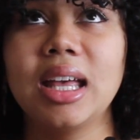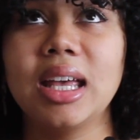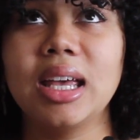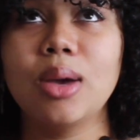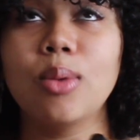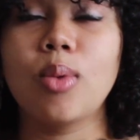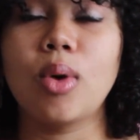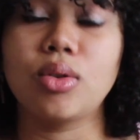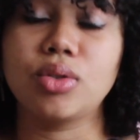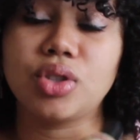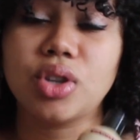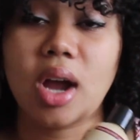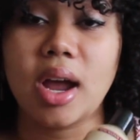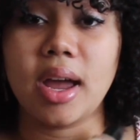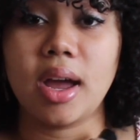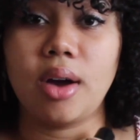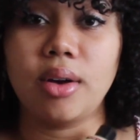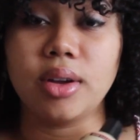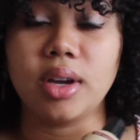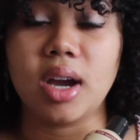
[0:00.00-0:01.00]
it won't
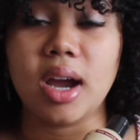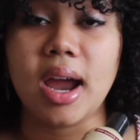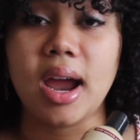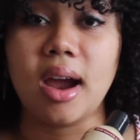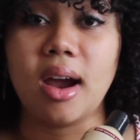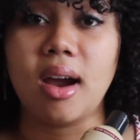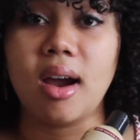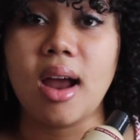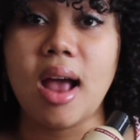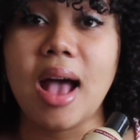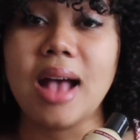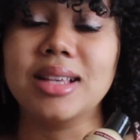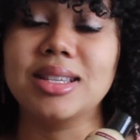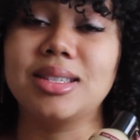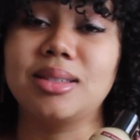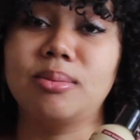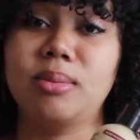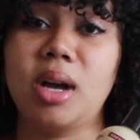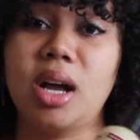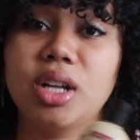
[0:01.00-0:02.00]
dry out your hair
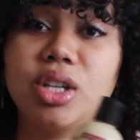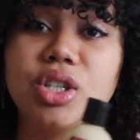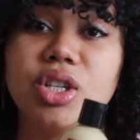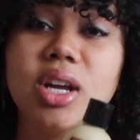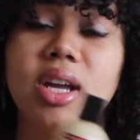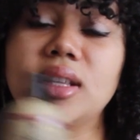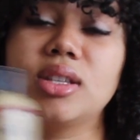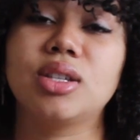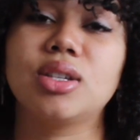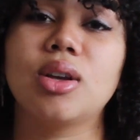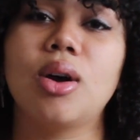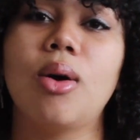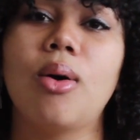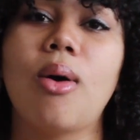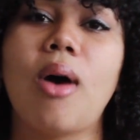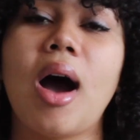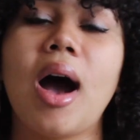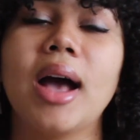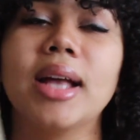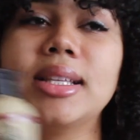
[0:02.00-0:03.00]
as much. And
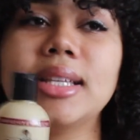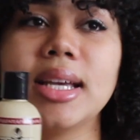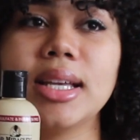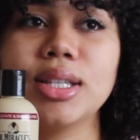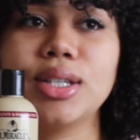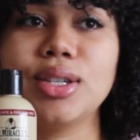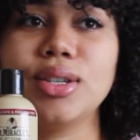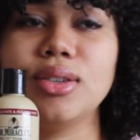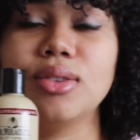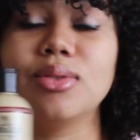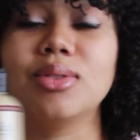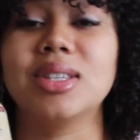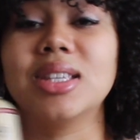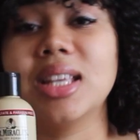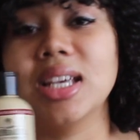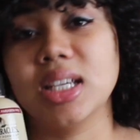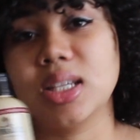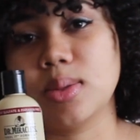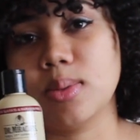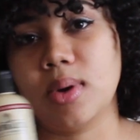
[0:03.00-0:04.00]
so I tend to use
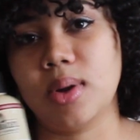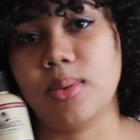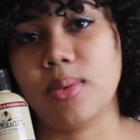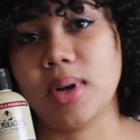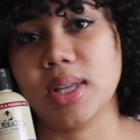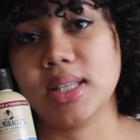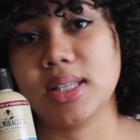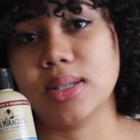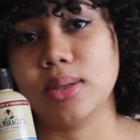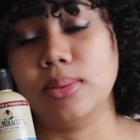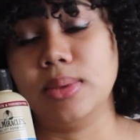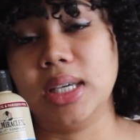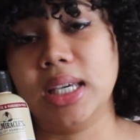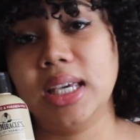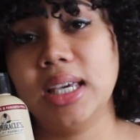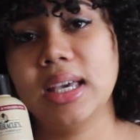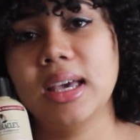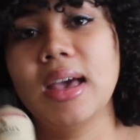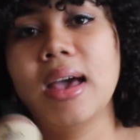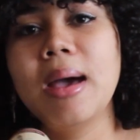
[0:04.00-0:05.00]
this one once a
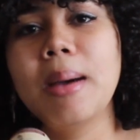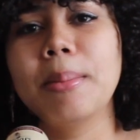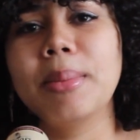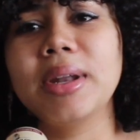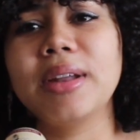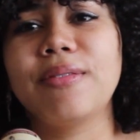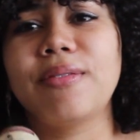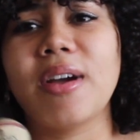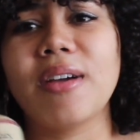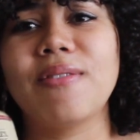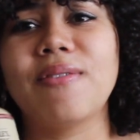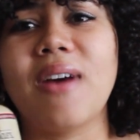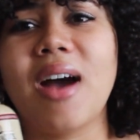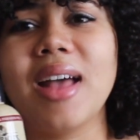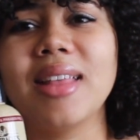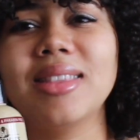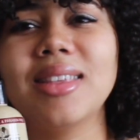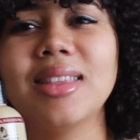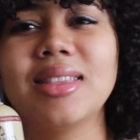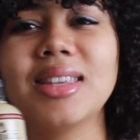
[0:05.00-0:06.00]
week. But if I
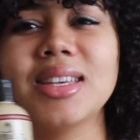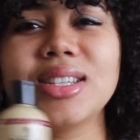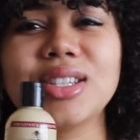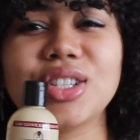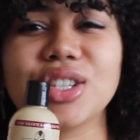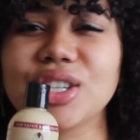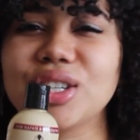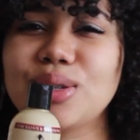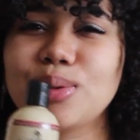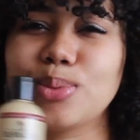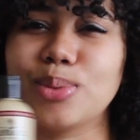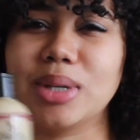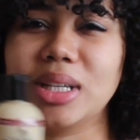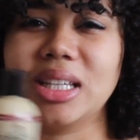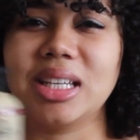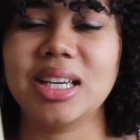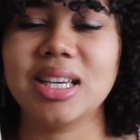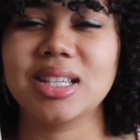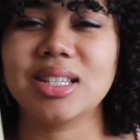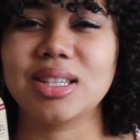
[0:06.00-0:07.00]
find that this just
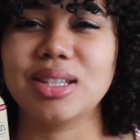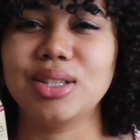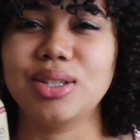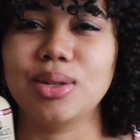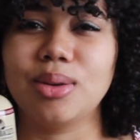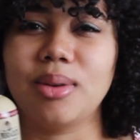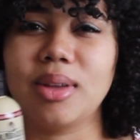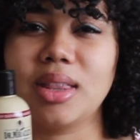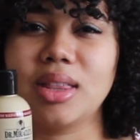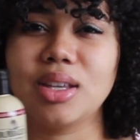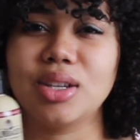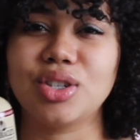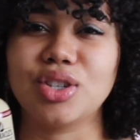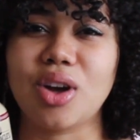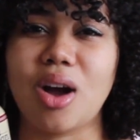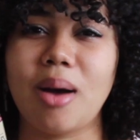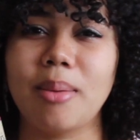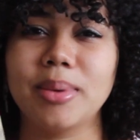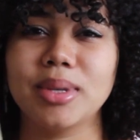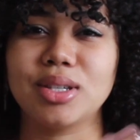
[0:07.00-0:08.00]
really isn't doing the
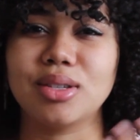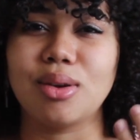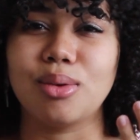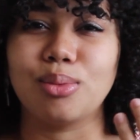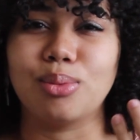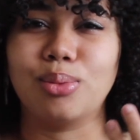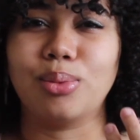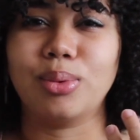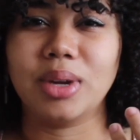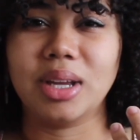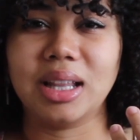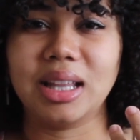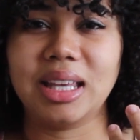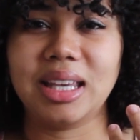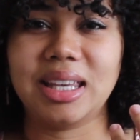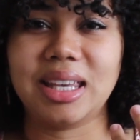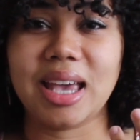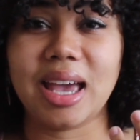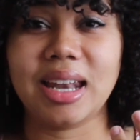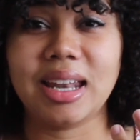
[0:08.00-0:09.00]
job, it's not really
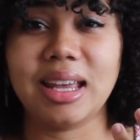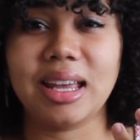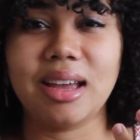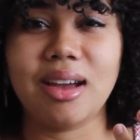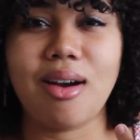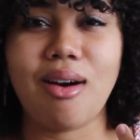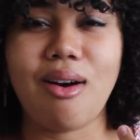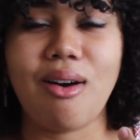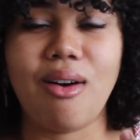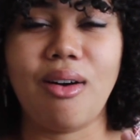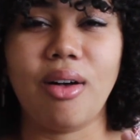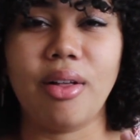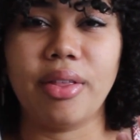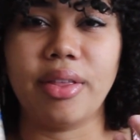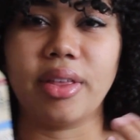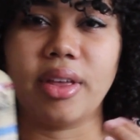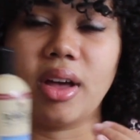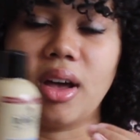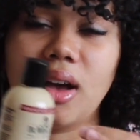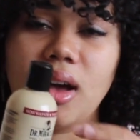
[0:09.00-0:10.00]
getting all
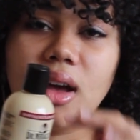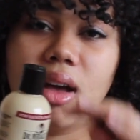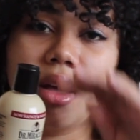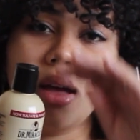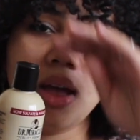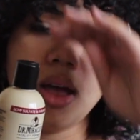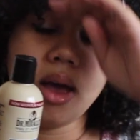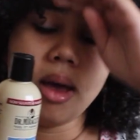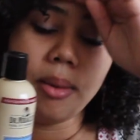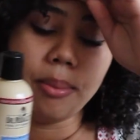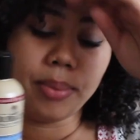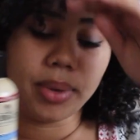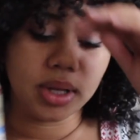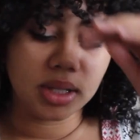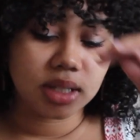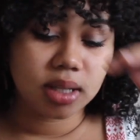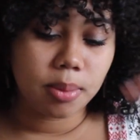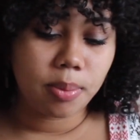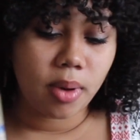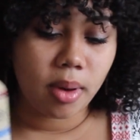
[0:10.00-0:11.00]
the
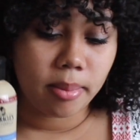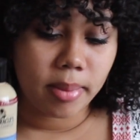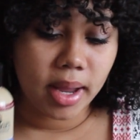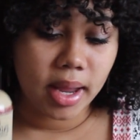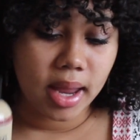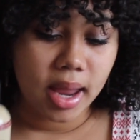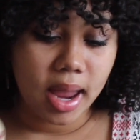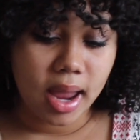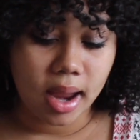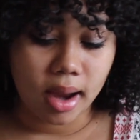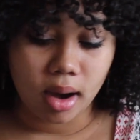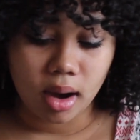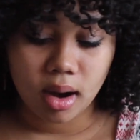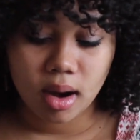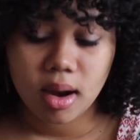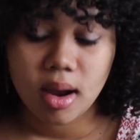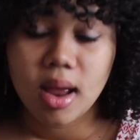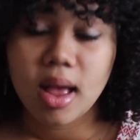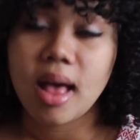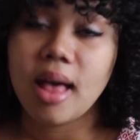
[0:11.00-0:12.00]
buildup on my
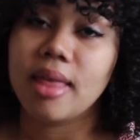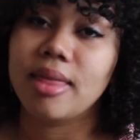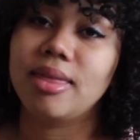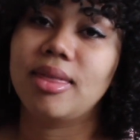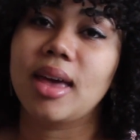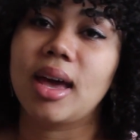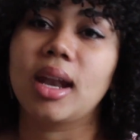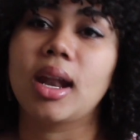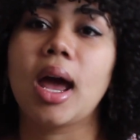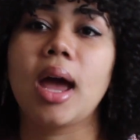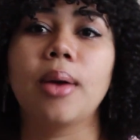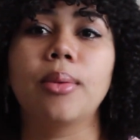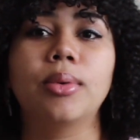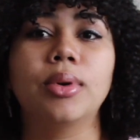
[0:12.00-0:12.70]
hair, then I